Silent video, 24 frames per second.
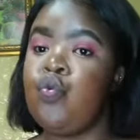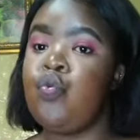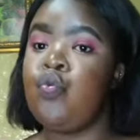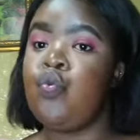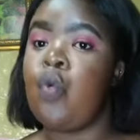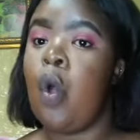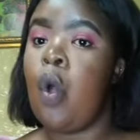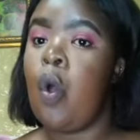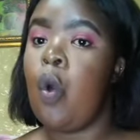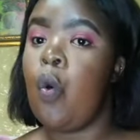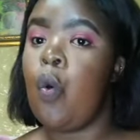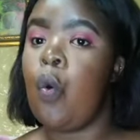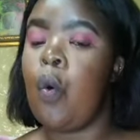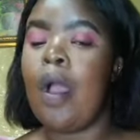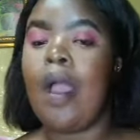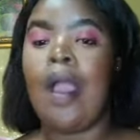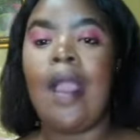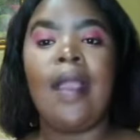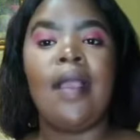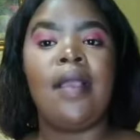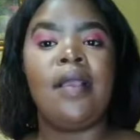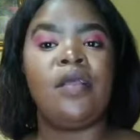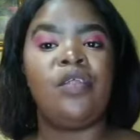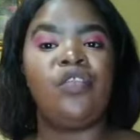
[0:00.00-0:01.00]
Whoa!
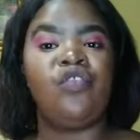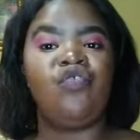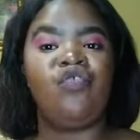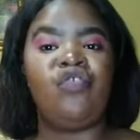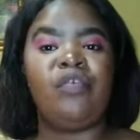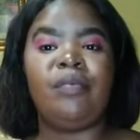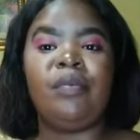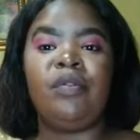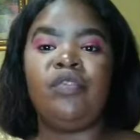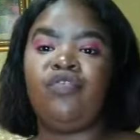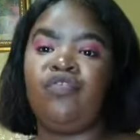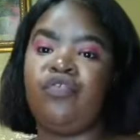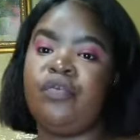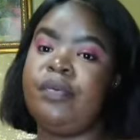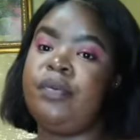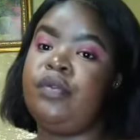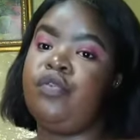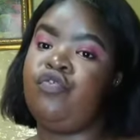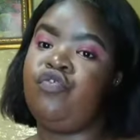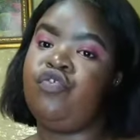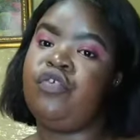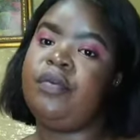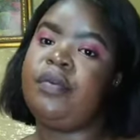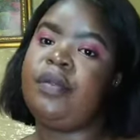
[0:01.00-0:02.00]

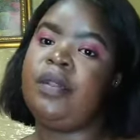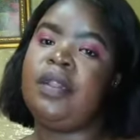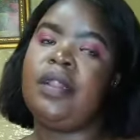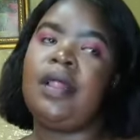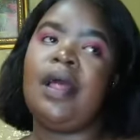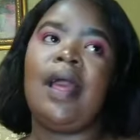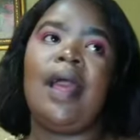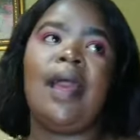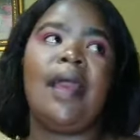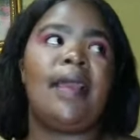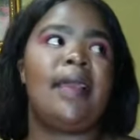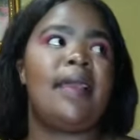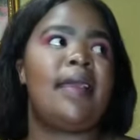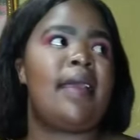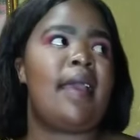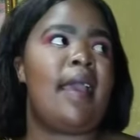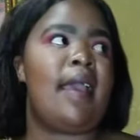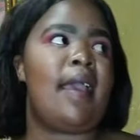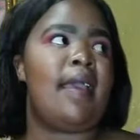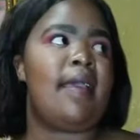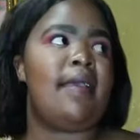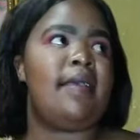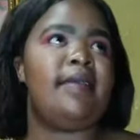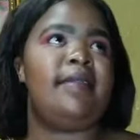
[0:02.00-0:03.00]
Dribble.
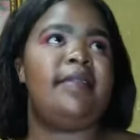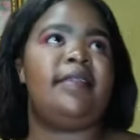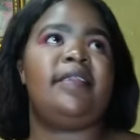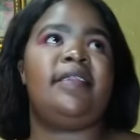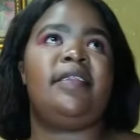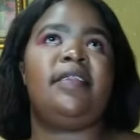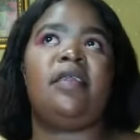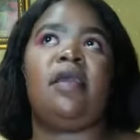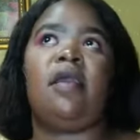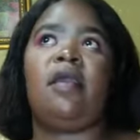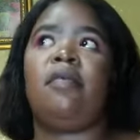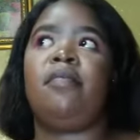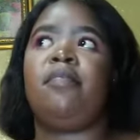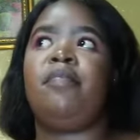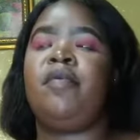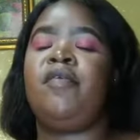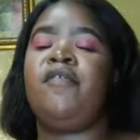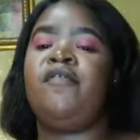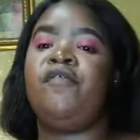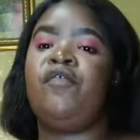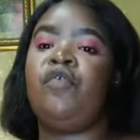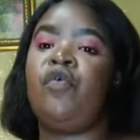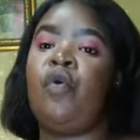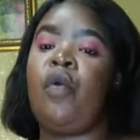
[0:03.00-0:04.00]
Guys,
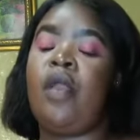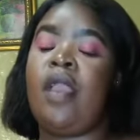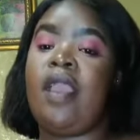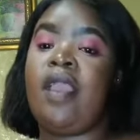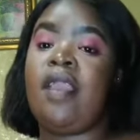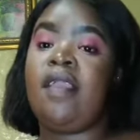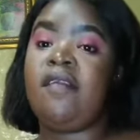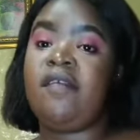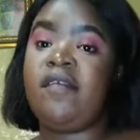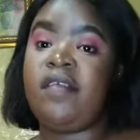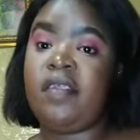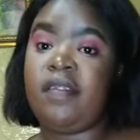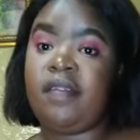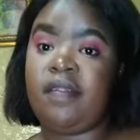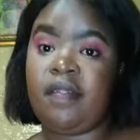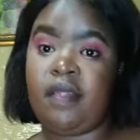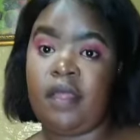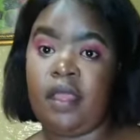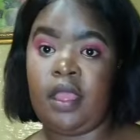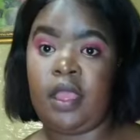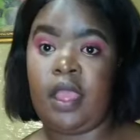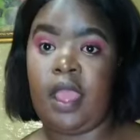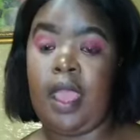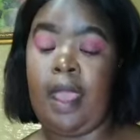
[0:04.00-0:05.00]
before
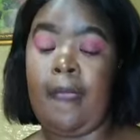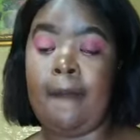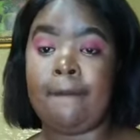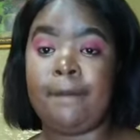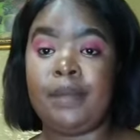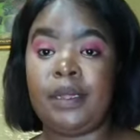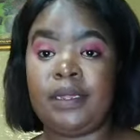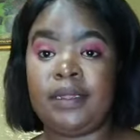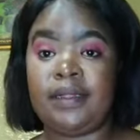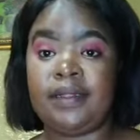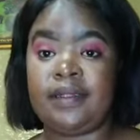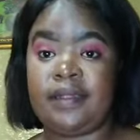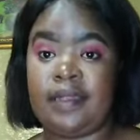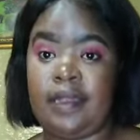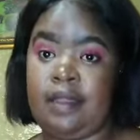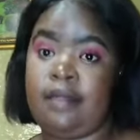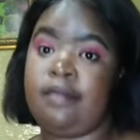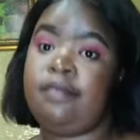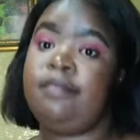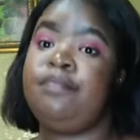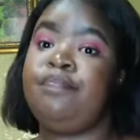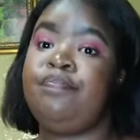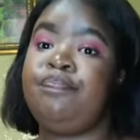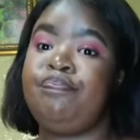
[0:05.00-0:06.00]
everything happens,
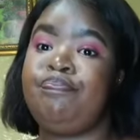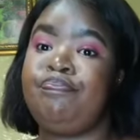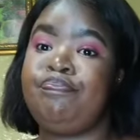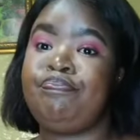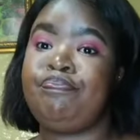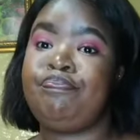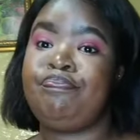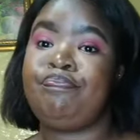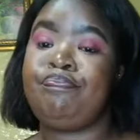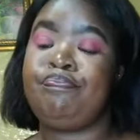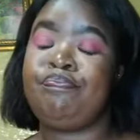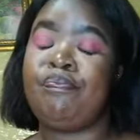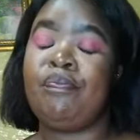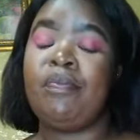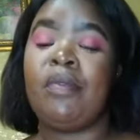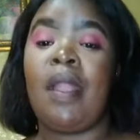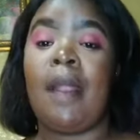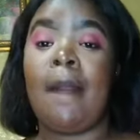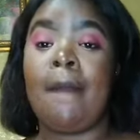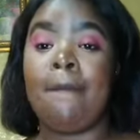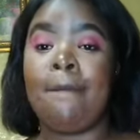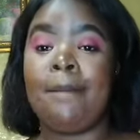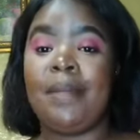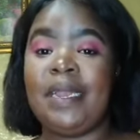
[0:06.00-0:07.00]

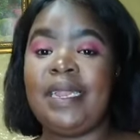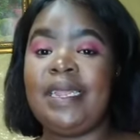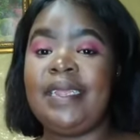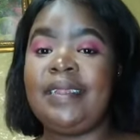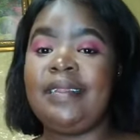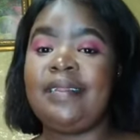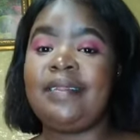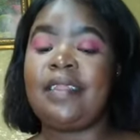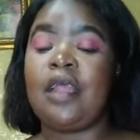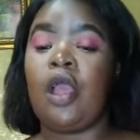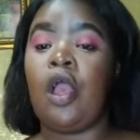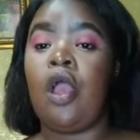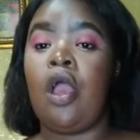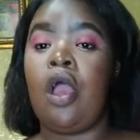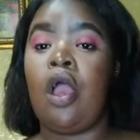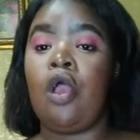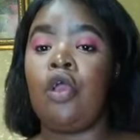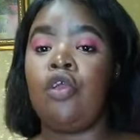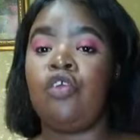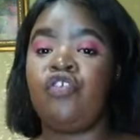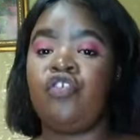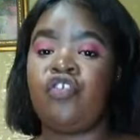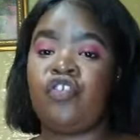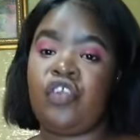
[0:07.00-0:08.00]
please
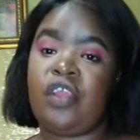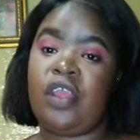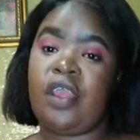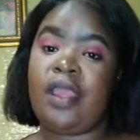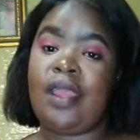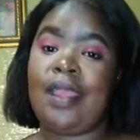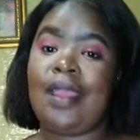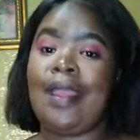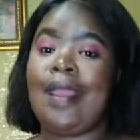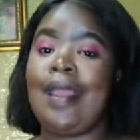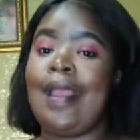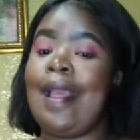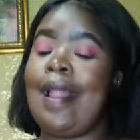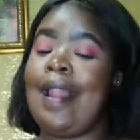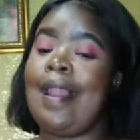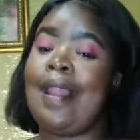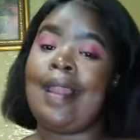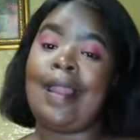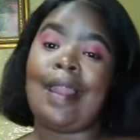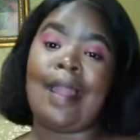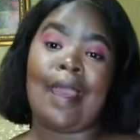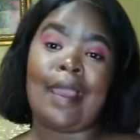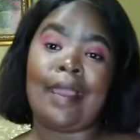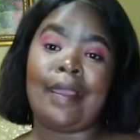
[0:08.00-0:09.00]
share,
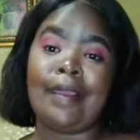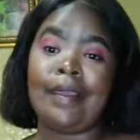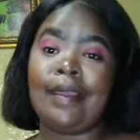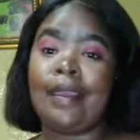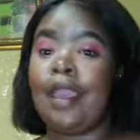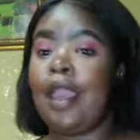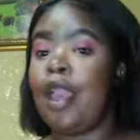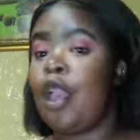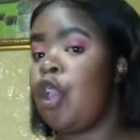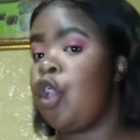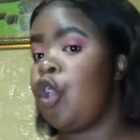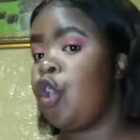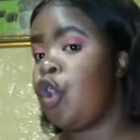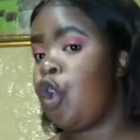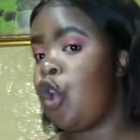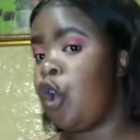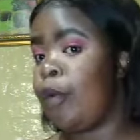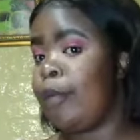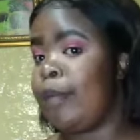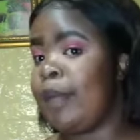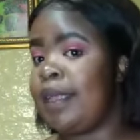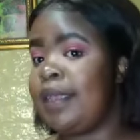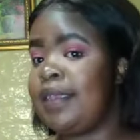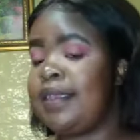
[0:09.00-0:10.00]
like,
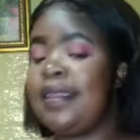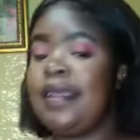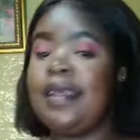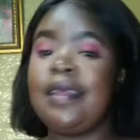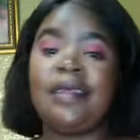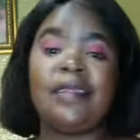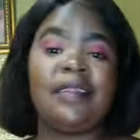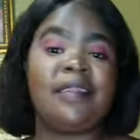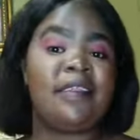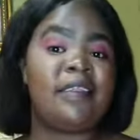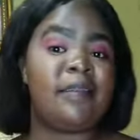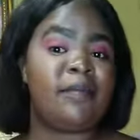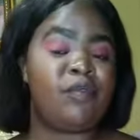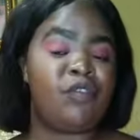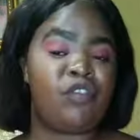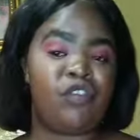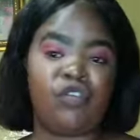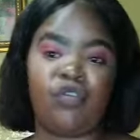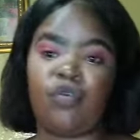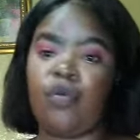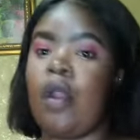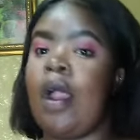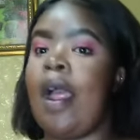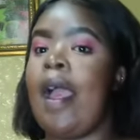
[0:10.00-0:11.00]
comment,
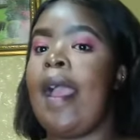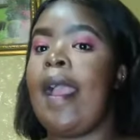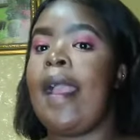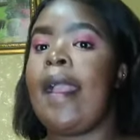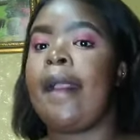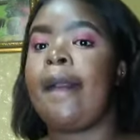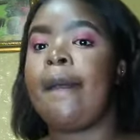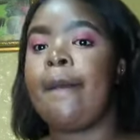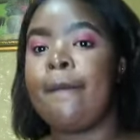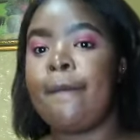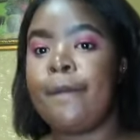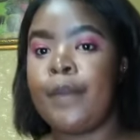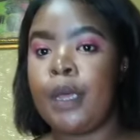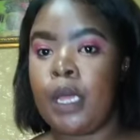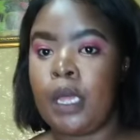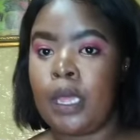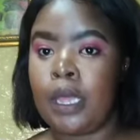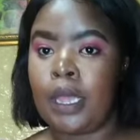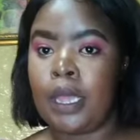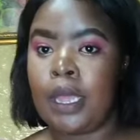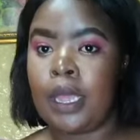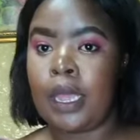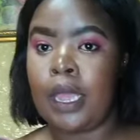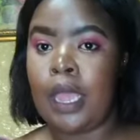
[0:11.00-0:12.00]
subscribe.
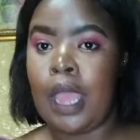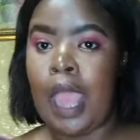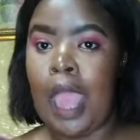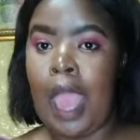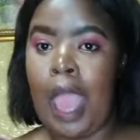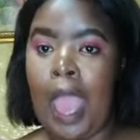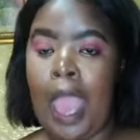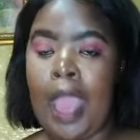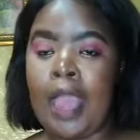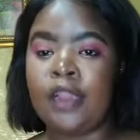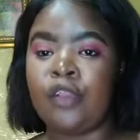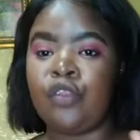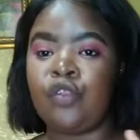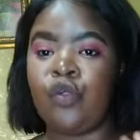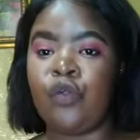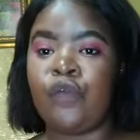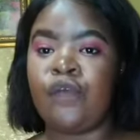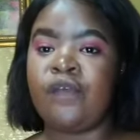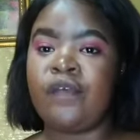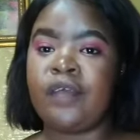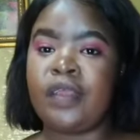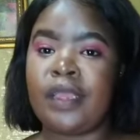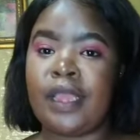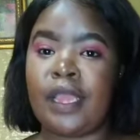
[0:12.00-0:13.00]
And
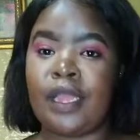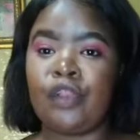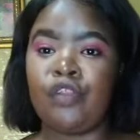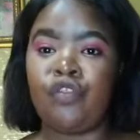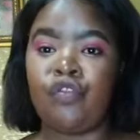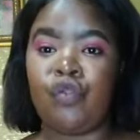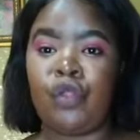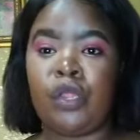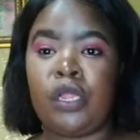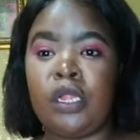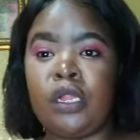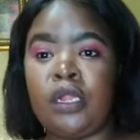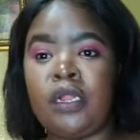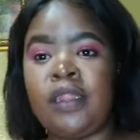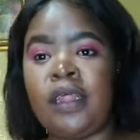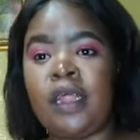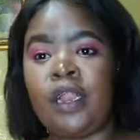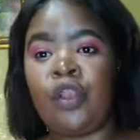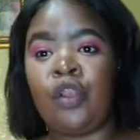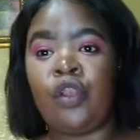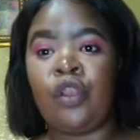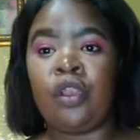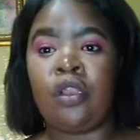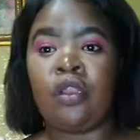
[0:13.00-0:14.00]
don't forget to hear that